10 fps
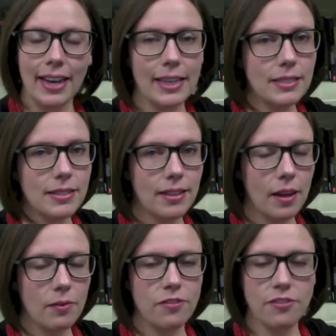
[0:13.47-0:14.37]
It's
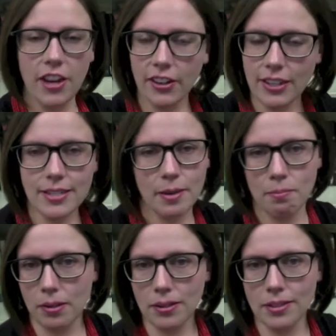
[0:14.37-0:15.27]
very
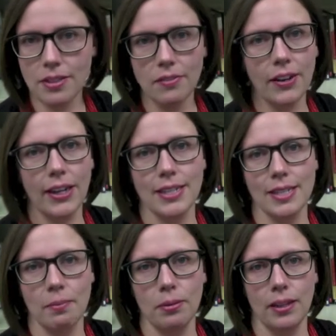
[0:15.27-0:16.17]
simple. It's a very
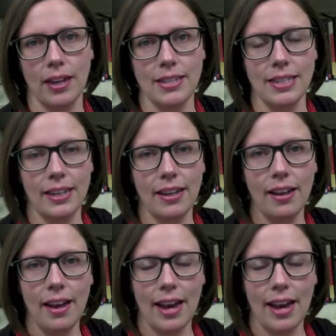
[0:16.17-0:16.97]
simple idea.